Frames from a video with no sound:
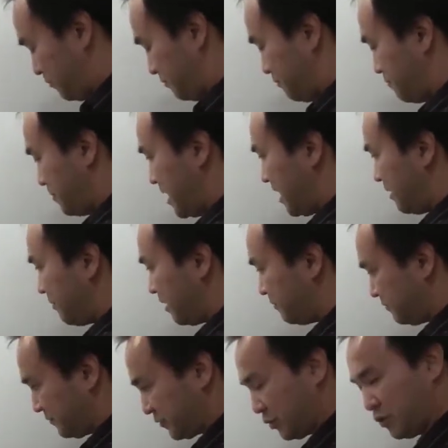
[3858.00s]

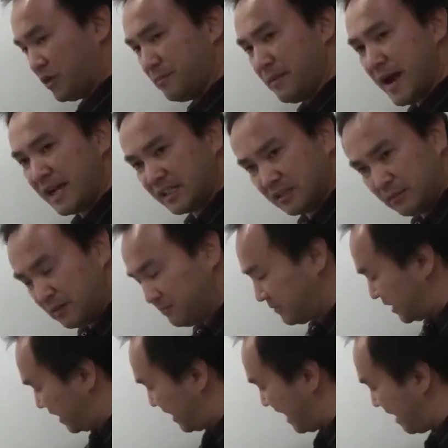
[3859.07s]
minimum or maximum
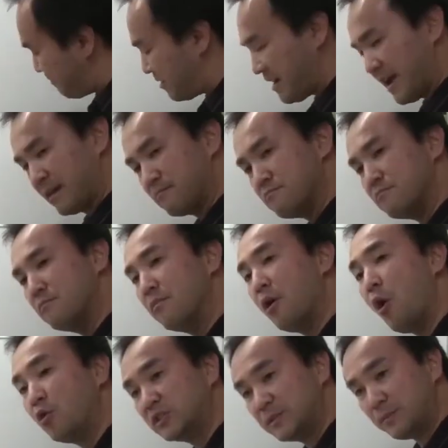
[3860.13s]
can happen at
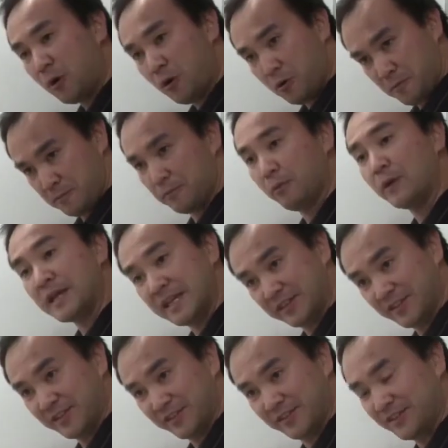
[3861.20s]
multiple
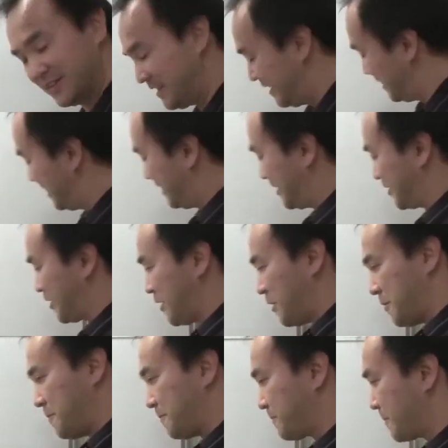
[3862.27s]
places.
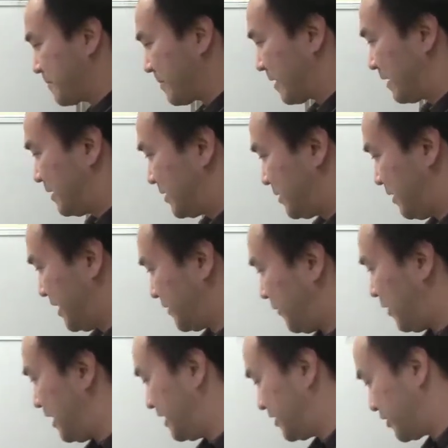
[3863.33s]
So as
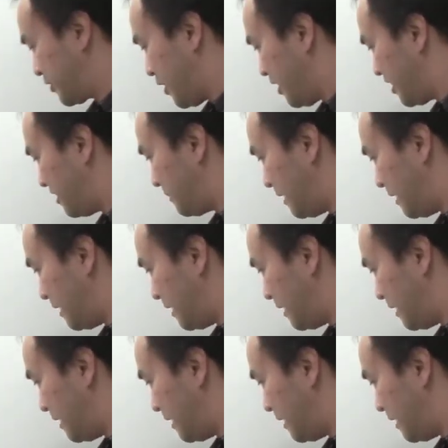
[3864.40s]
far as just talking about